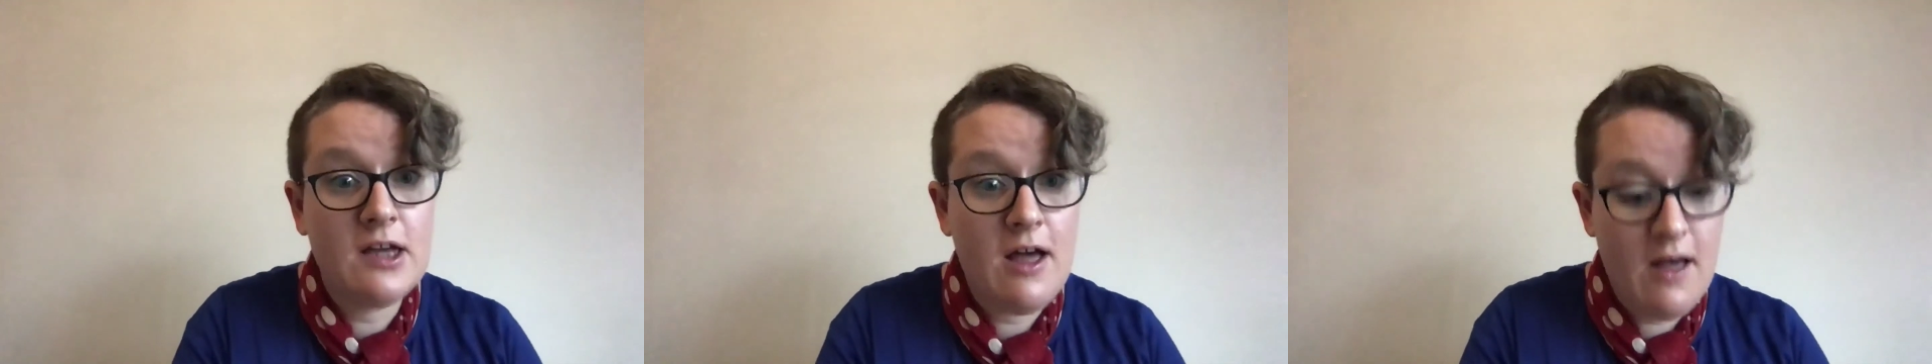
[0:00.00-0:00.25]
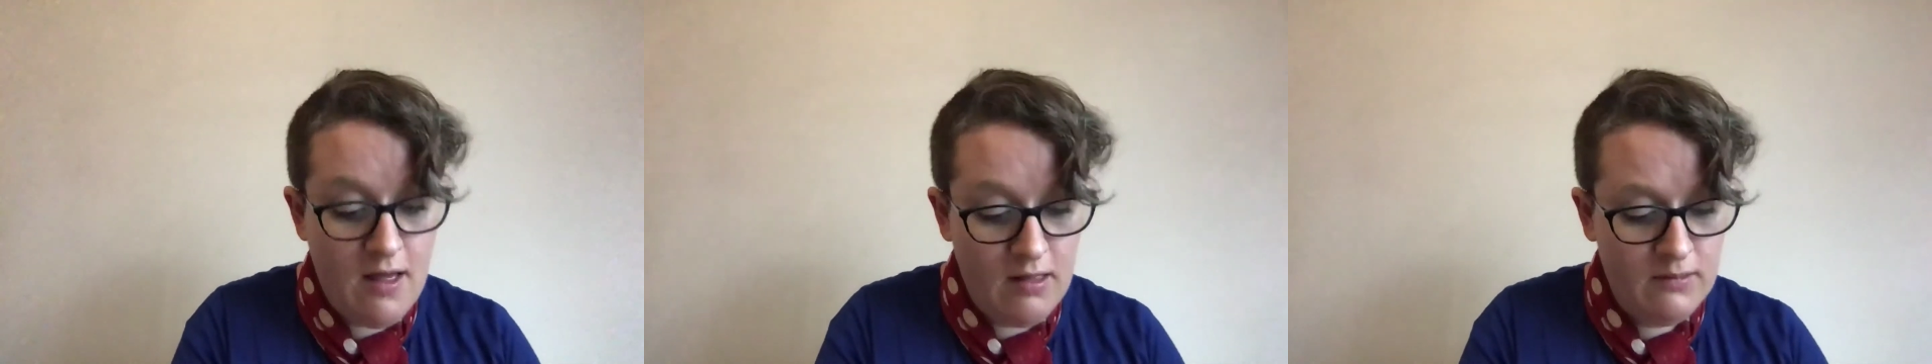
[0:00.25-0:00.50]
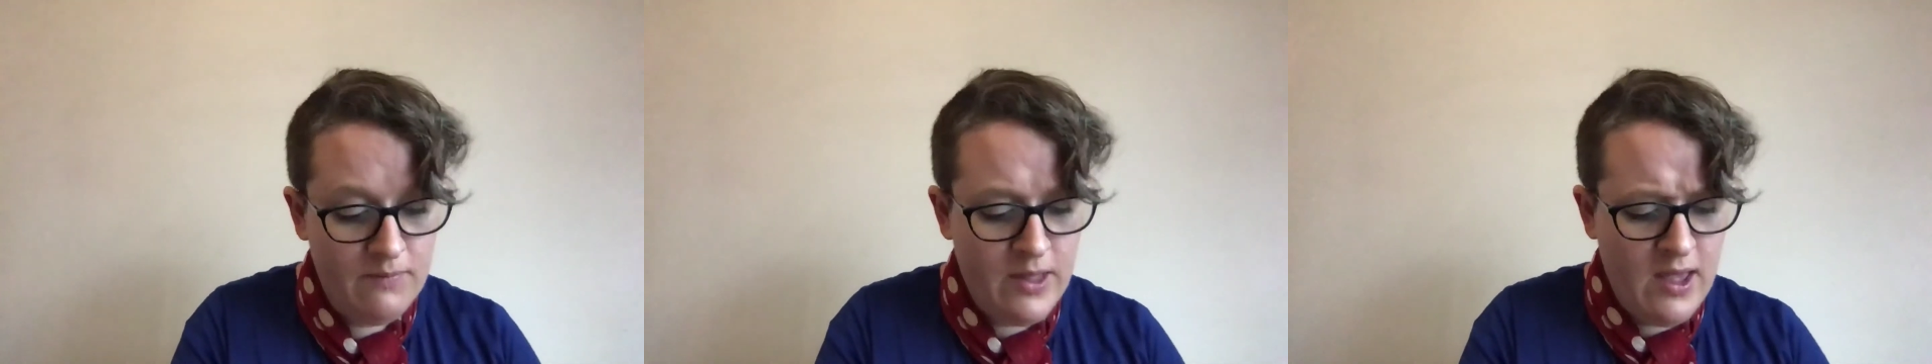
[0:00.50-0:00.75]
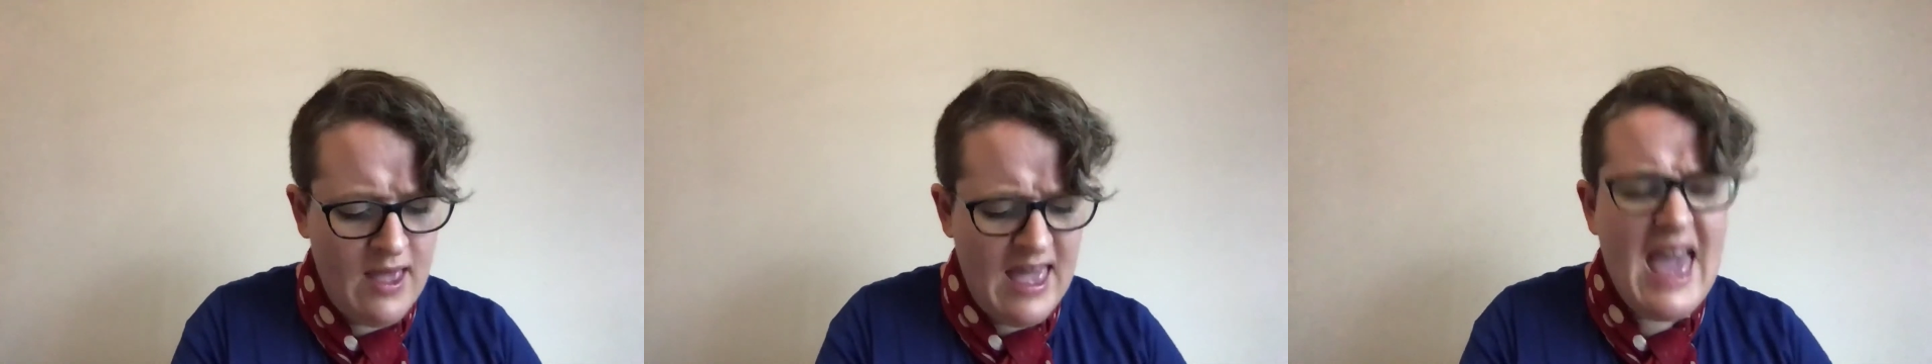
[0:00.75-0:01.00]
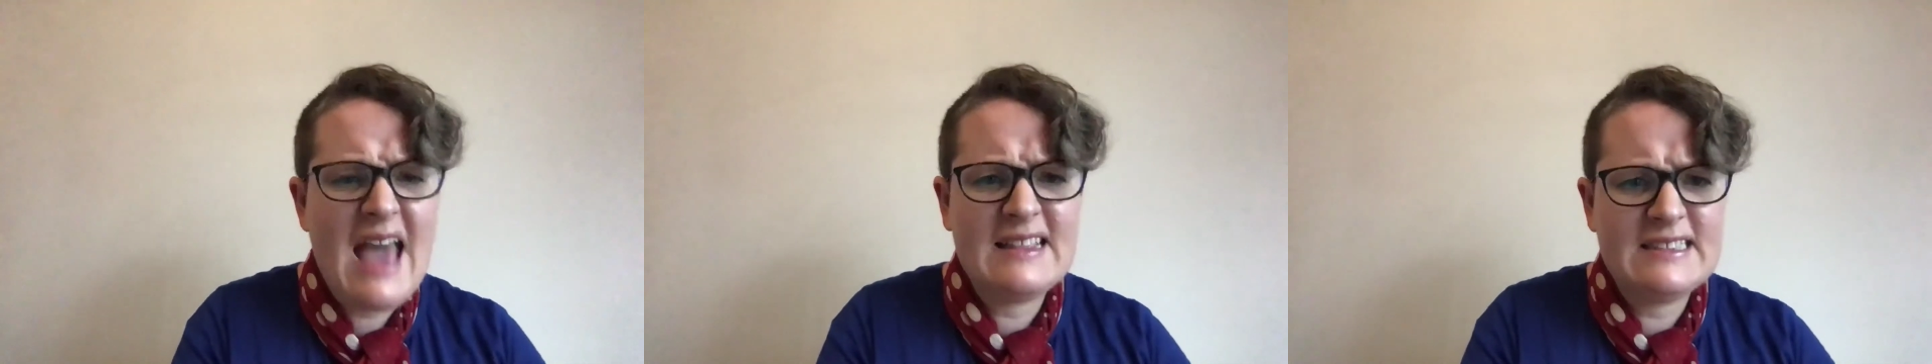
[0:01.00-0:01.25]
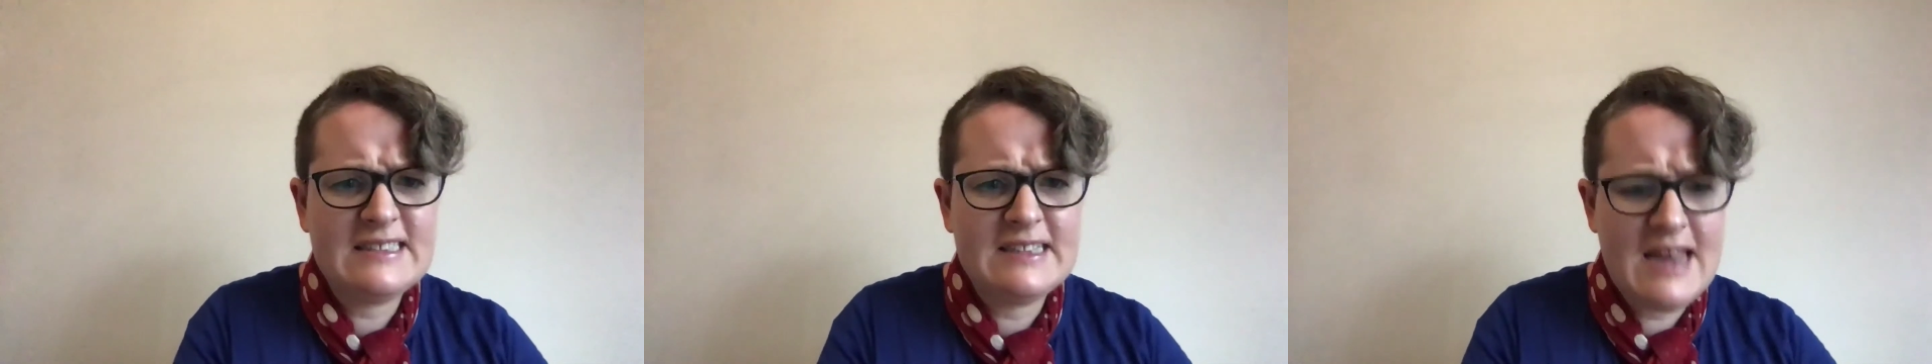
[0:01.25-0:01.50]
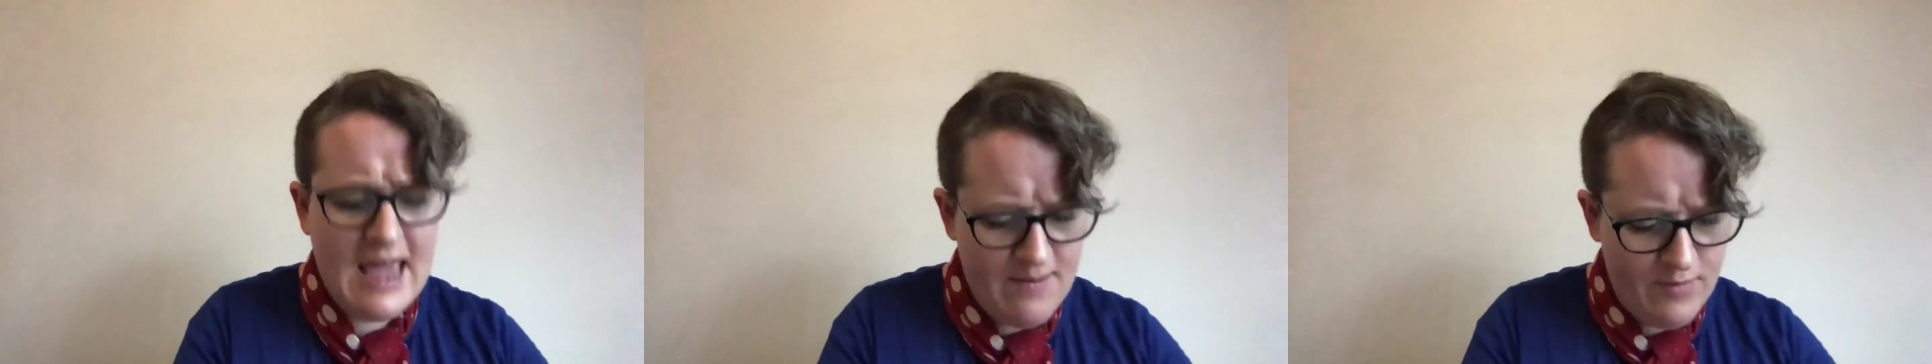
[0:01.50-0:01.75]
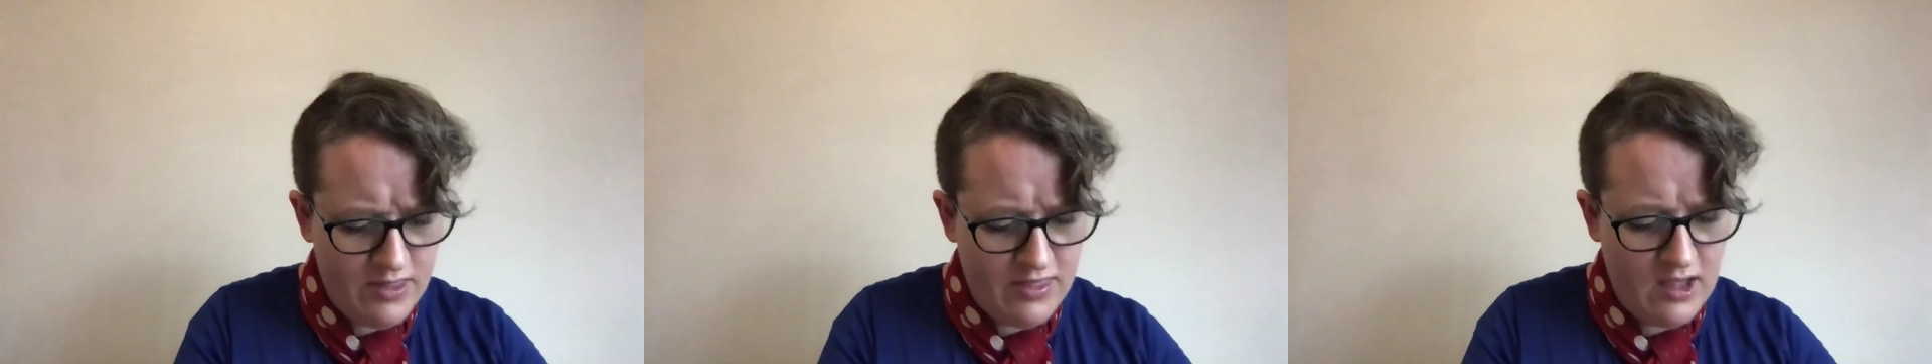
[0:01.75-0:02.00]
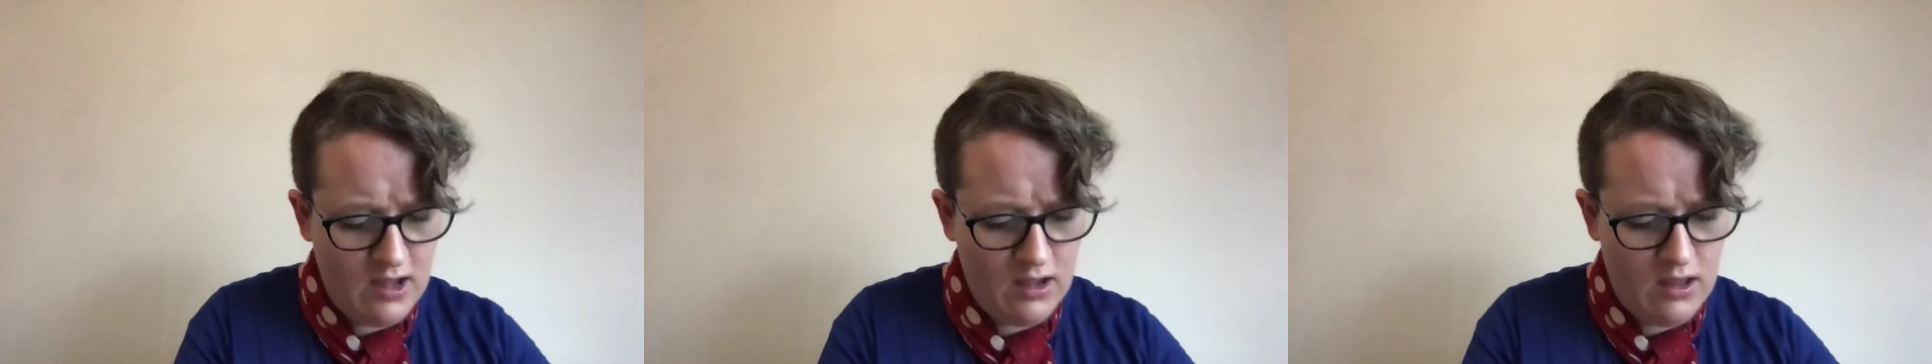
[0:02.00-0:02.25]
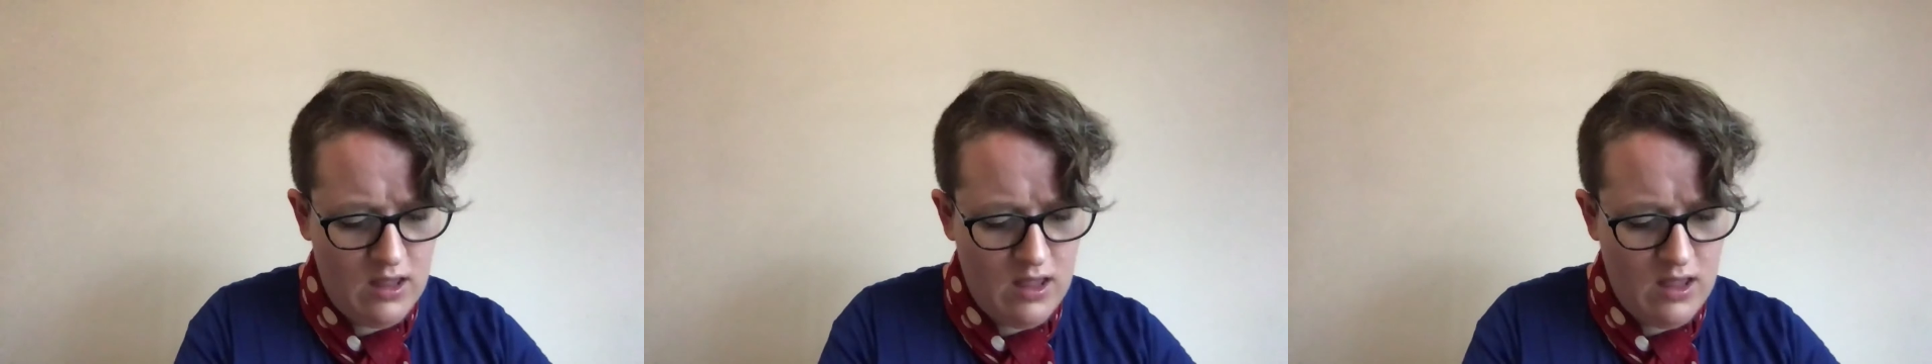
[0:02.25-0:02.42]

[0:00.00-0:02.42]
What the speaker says: curl, hence the name, I think.